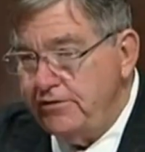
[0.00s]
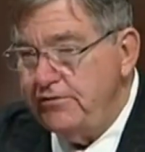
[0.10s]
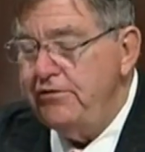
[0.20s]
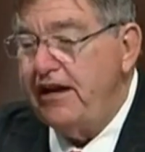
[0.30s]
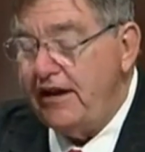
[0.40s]

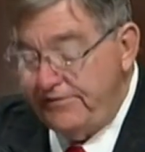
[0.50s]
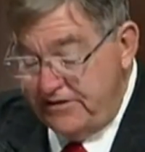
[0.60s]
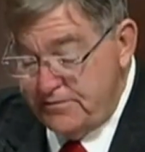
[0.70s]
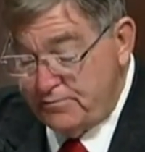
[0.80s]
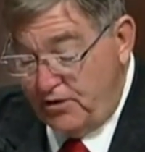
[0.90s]
He
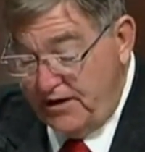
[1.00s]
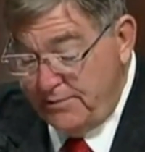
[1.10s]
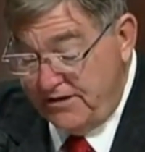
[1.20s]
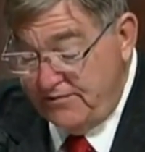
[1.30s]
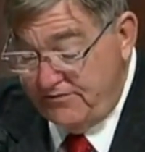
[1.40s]
tweeted
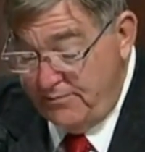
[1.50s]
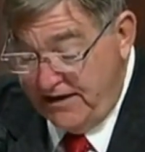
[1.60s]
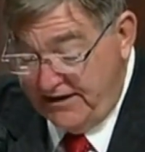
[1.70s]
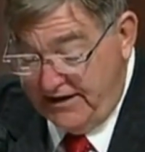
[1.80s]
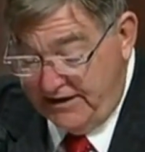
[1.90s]
on
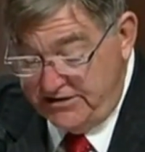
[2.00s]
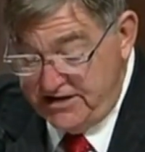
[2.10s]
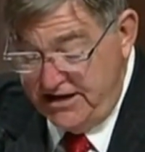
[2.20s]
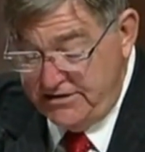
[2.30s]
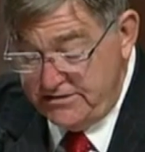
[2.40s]
Saturday, calling
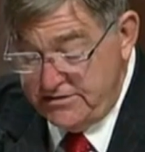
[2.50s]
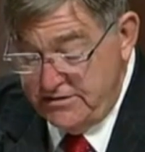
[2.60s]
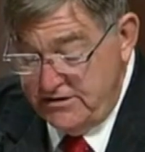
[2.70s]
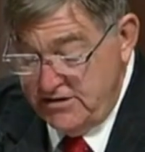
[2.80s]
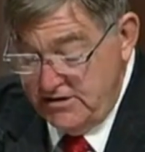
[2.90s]
the
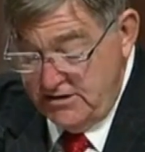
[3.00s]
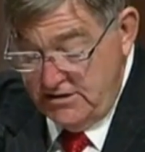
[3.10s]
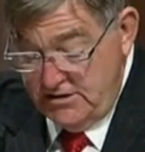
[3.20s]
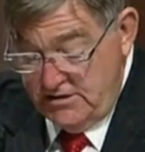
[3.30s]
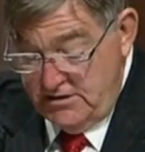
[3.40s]
controversy over
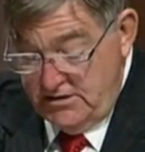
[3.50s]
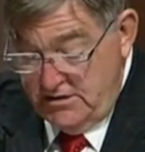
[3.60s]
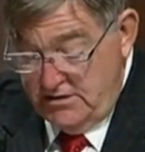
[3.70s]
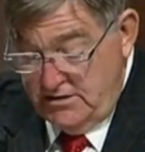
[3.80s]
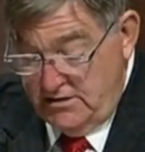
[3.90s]
the Postal
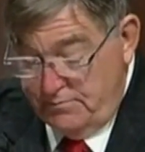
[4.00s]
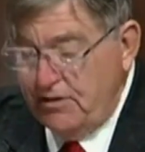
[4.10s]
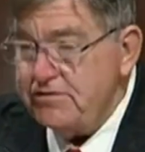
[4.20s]
Service a